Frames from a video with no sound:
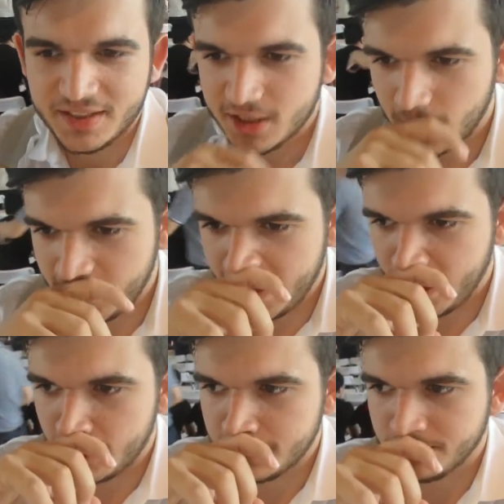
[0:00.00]
about to go
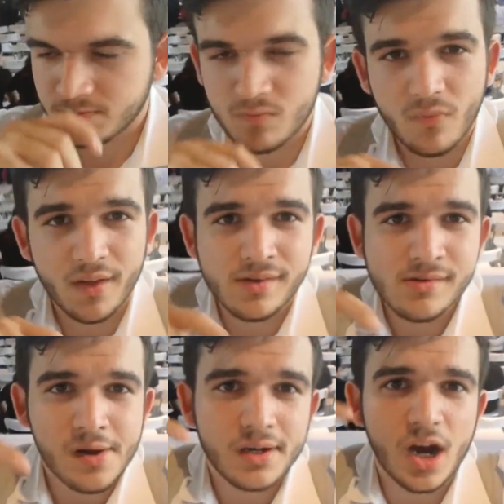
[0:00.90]
down.
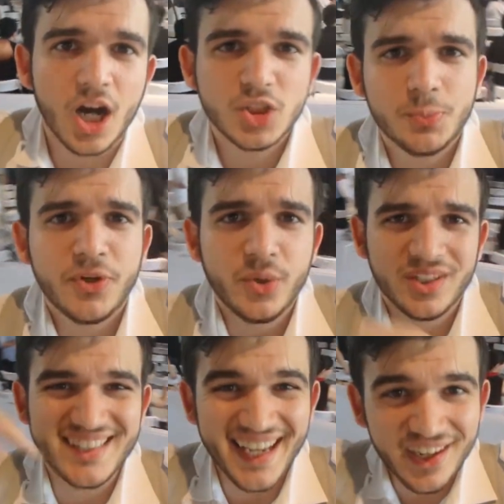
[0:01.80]

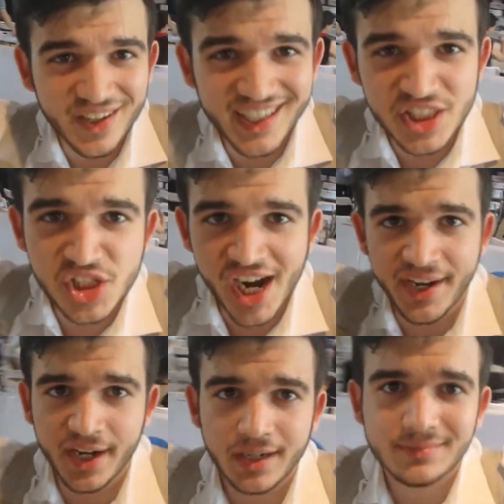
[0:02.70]
Entrepreneurs here in
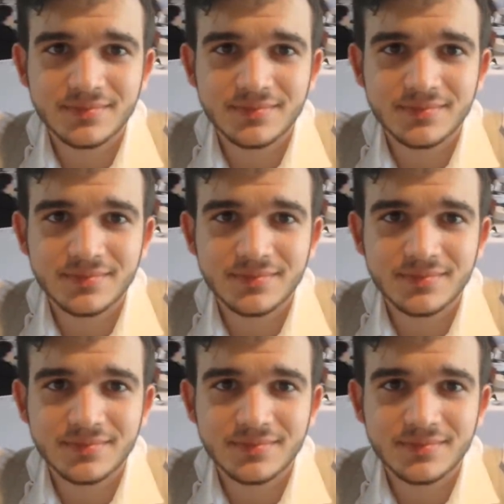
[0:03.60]
China